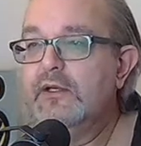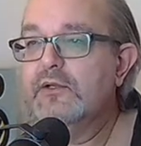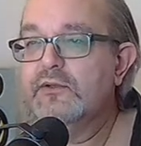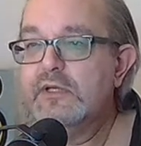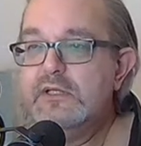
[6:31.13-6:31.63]
I'd
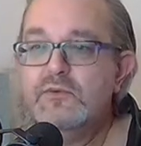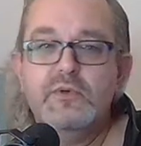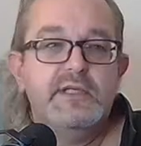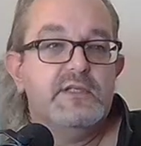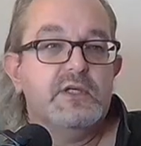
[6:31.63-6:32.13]
have totally
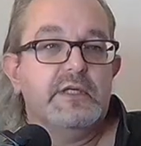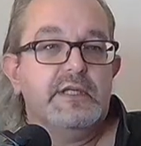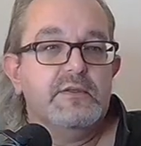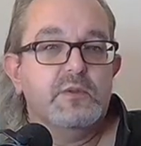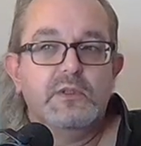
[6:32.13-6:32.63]
redesigned
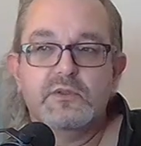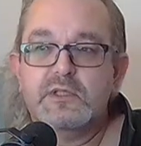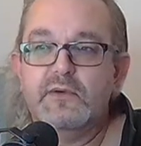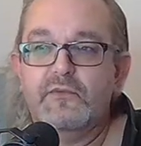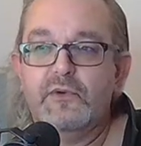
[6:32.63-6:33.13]
it so it looks
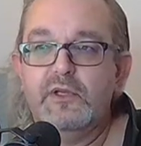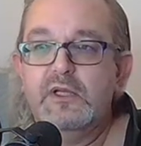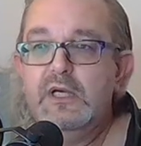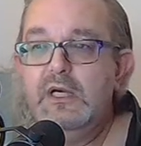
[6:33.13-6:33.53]
different.